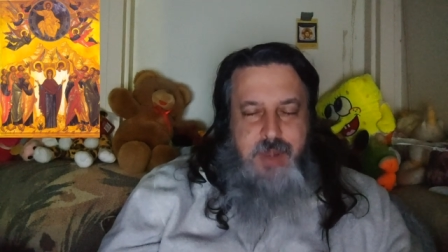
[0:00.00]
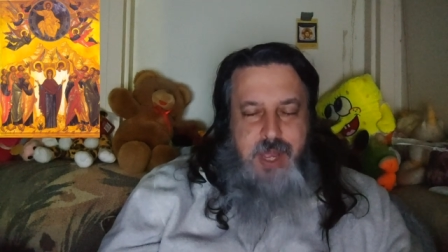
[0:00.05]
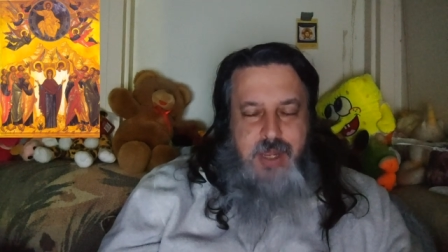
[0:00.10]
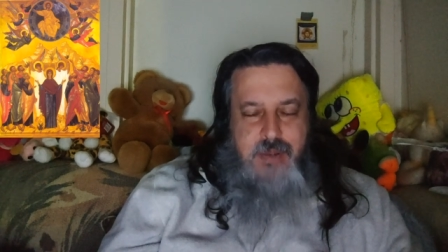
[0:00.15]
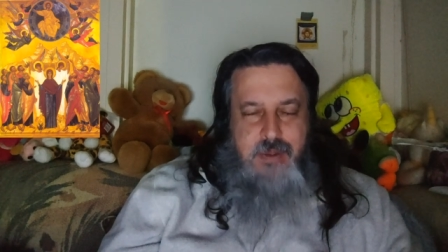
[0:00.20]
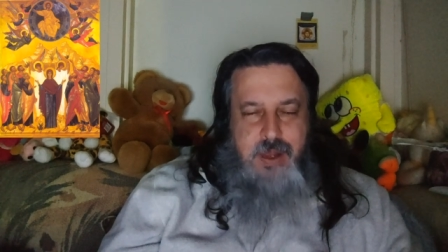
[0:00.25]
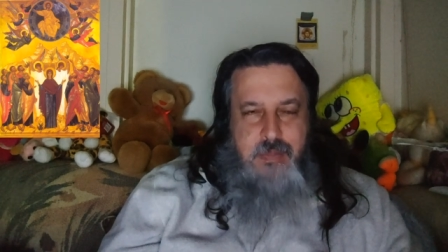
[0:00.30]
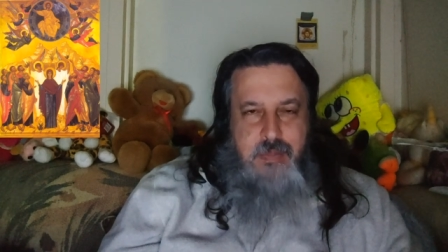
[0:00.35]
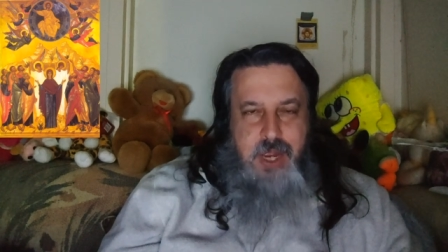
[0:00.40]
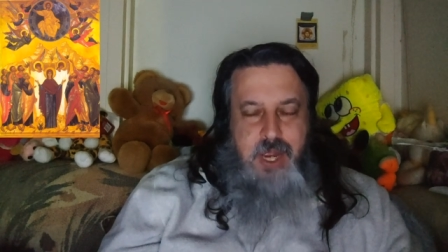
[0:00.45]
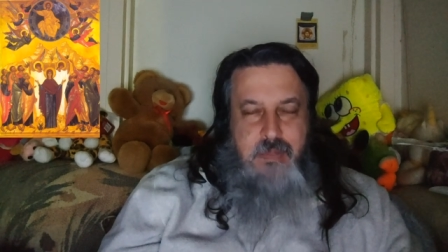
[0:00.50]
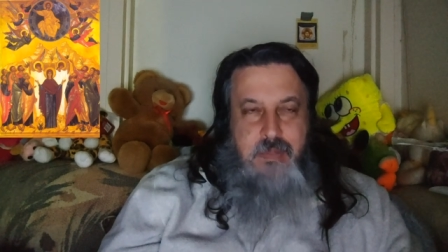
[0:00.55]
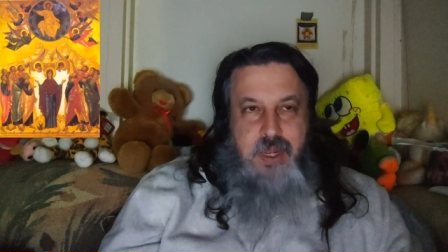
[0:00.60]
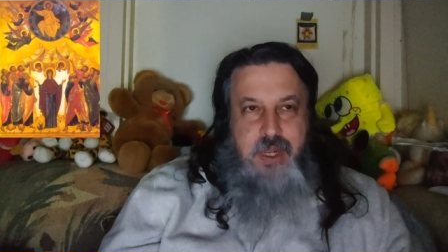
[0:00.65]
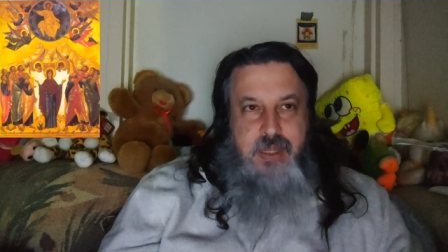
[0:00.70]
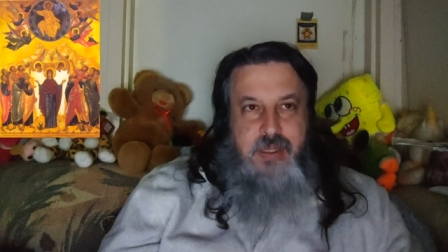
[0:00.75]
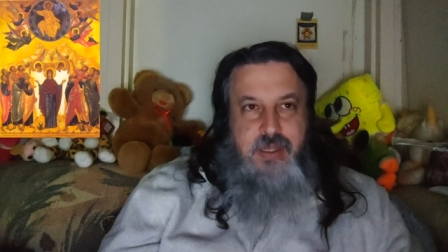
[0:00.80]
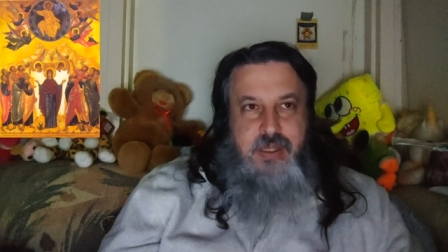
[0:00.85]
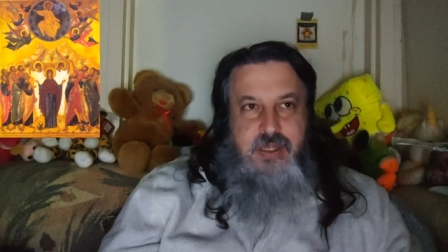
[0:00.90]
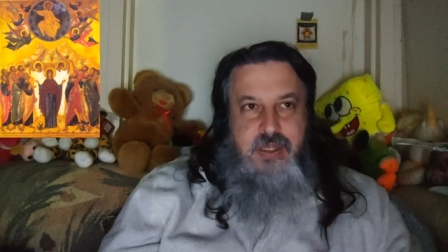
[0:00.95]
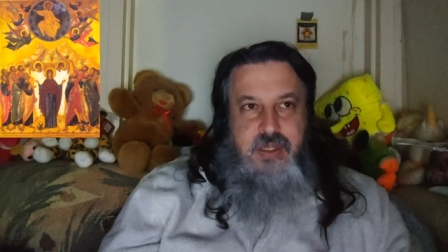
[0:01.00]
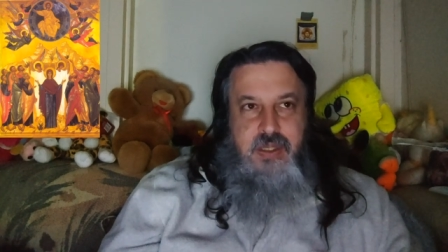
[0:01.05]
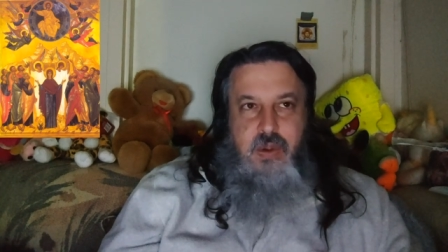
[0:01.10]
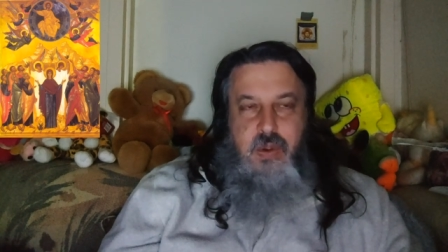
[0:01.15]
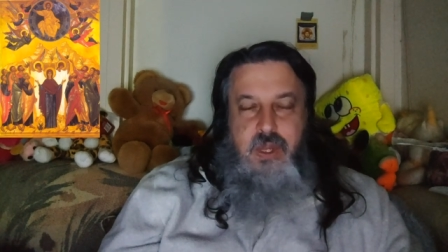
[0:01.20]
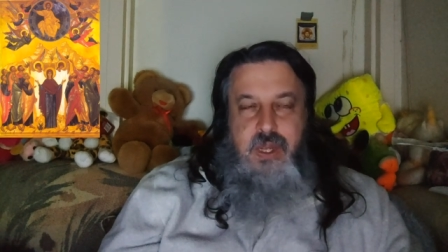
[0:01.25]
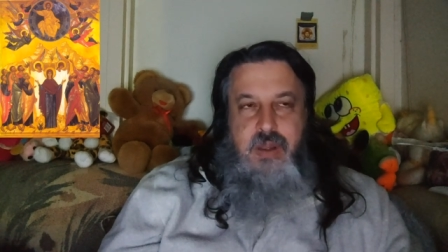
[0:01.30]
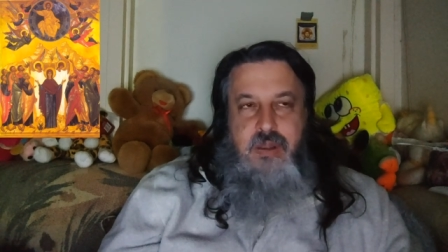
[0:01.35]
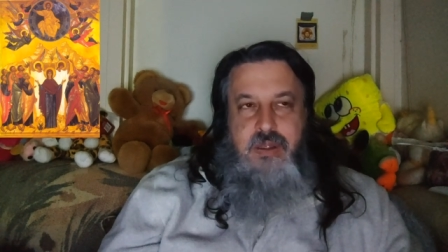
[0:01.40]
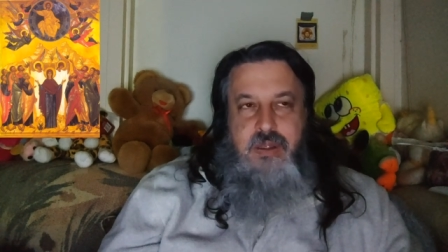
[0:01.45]
back in my mind because it's
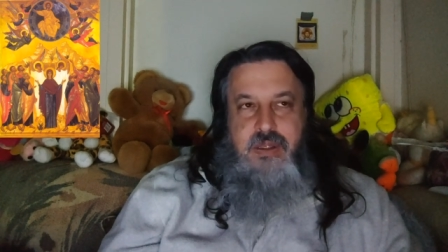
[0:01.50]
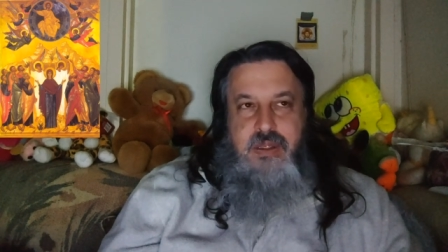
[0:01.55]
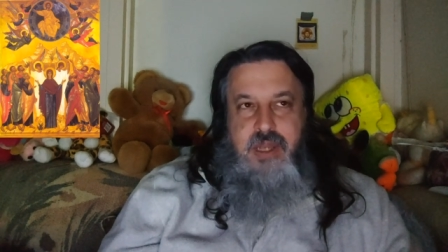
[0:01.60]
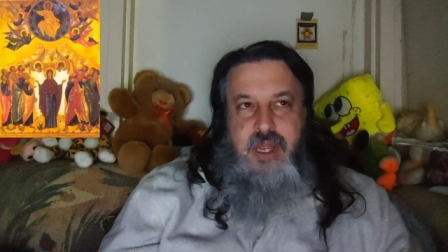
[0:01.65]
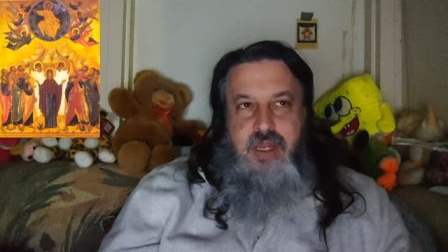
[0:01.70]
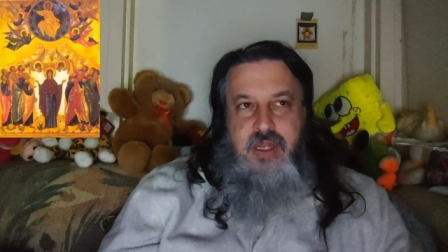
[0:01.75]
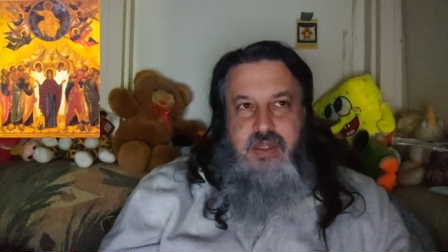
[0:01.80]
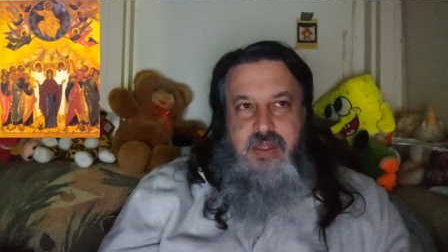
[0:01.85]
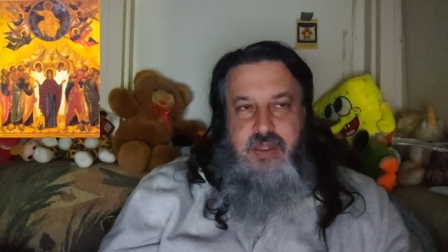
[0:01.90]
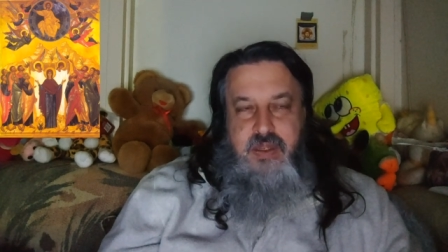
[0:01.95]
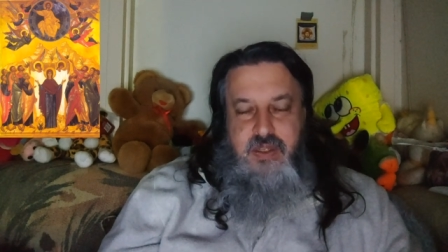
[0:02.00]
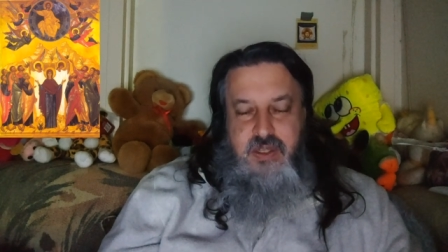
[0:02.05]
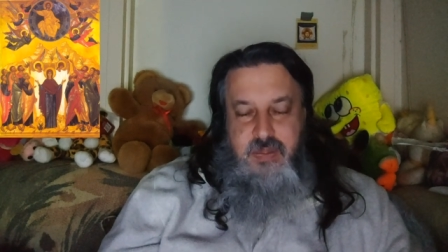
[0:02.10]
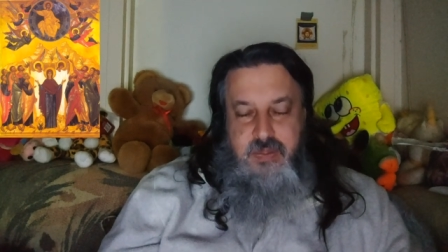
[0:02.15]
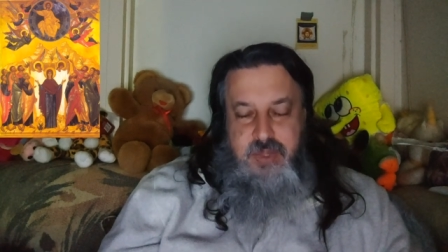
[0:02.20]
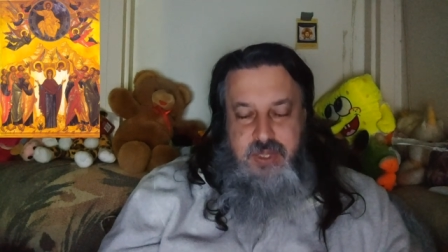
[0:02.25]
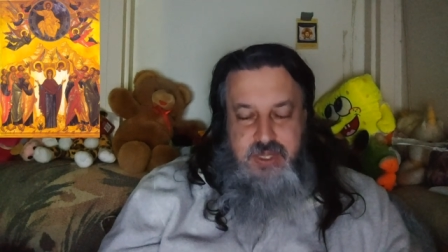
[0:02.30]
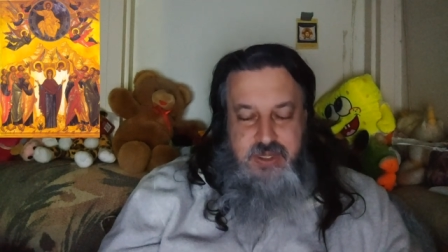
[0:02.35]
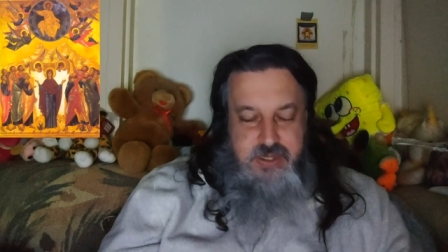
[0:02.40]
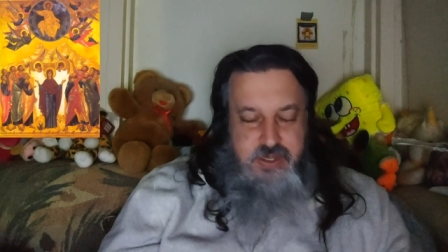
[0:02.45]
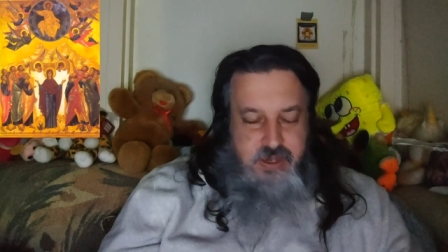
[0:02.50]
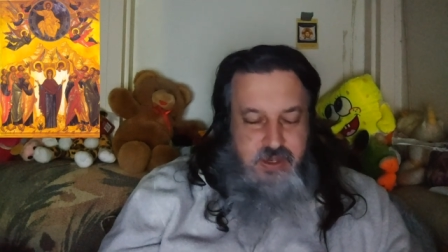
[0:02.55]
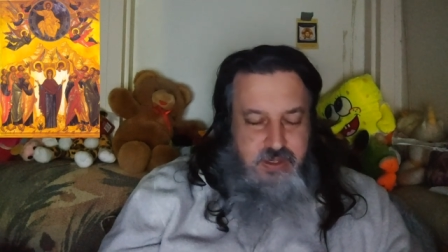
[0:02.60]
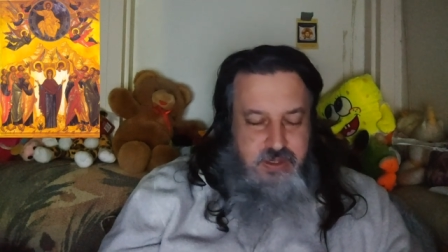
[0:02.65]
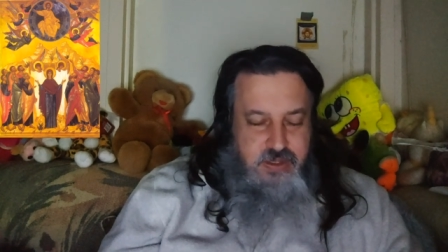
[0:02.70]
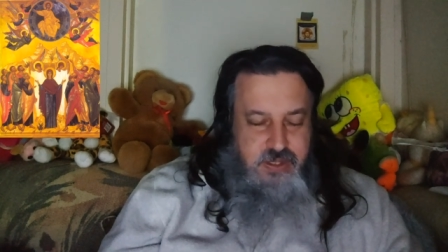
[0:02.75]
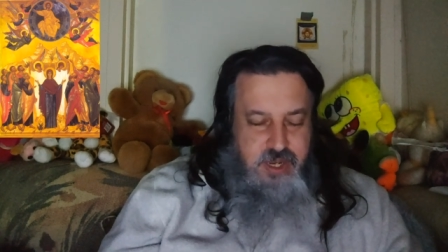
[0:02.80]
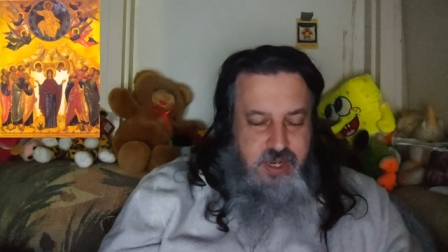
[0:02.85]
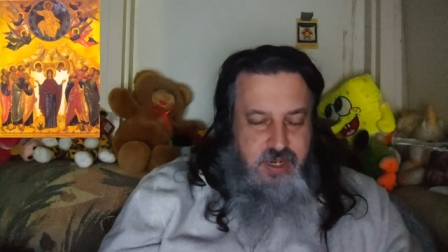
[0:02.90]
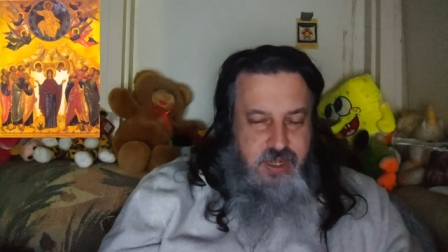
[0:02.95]
snowing outside. There's a blizzard
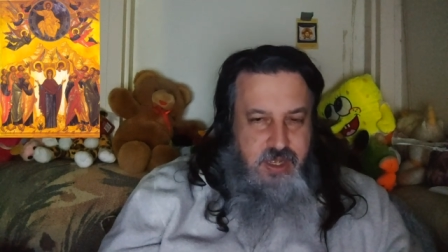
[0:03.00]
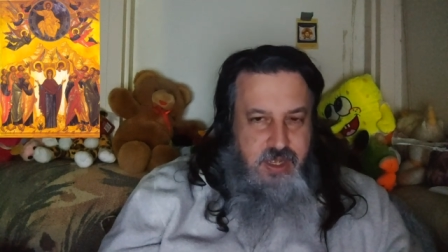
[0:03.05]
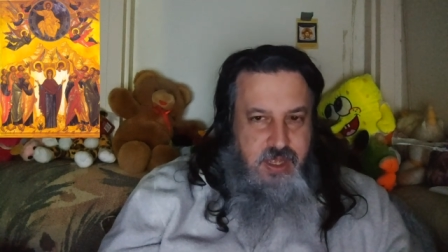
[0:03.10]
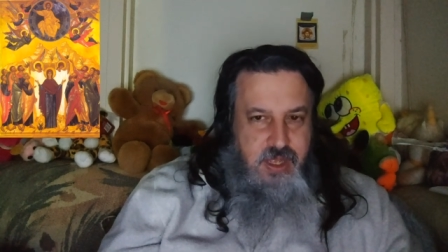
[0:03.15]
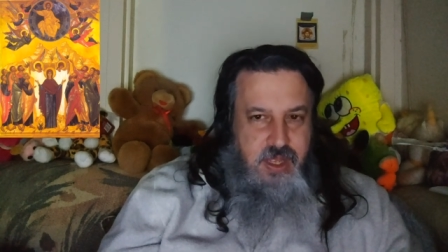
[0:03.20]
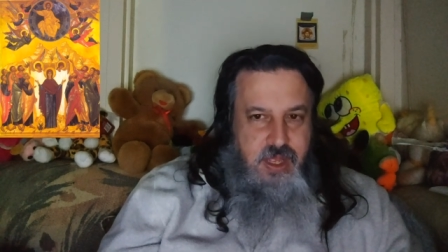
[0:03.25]
outside.